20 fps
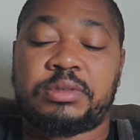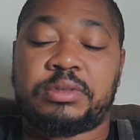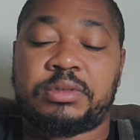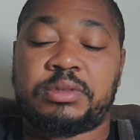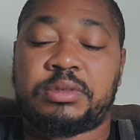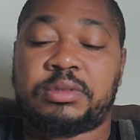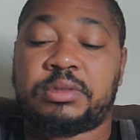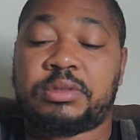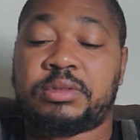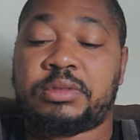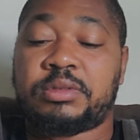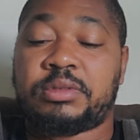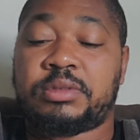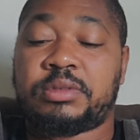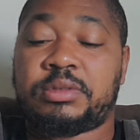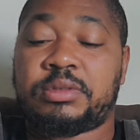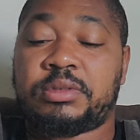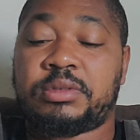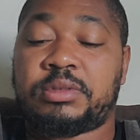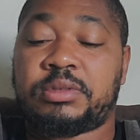
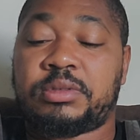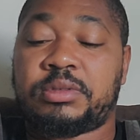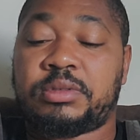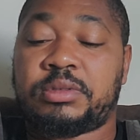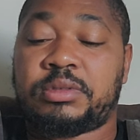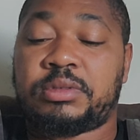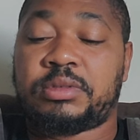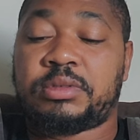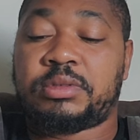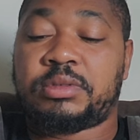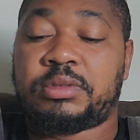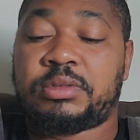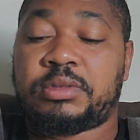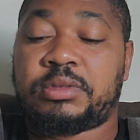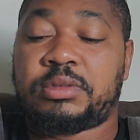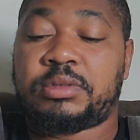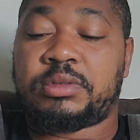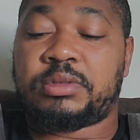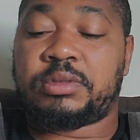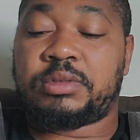
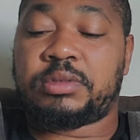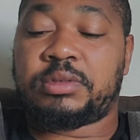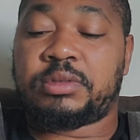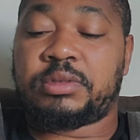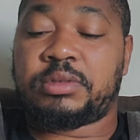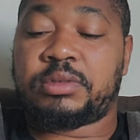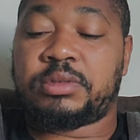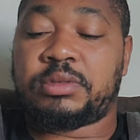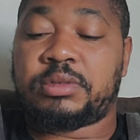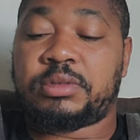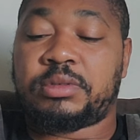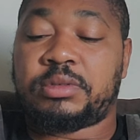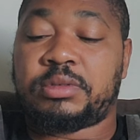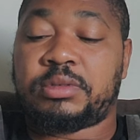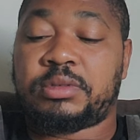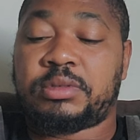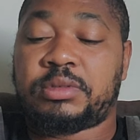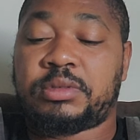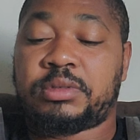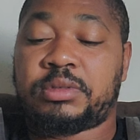
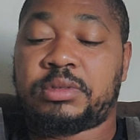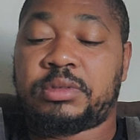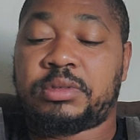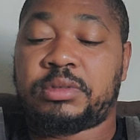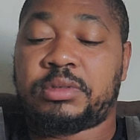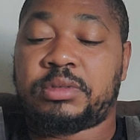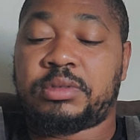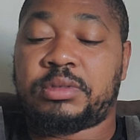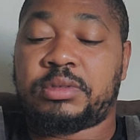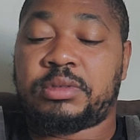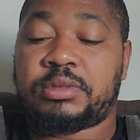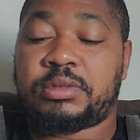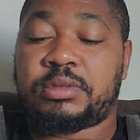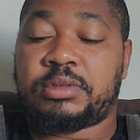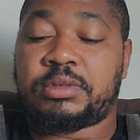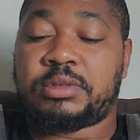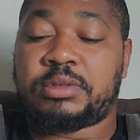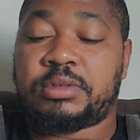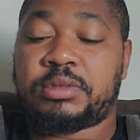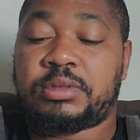
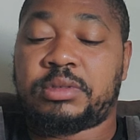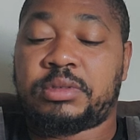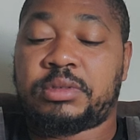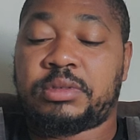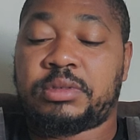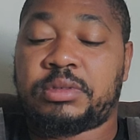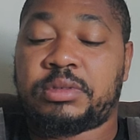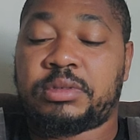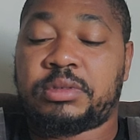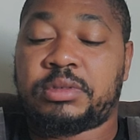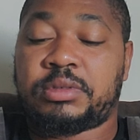Nobody speaks.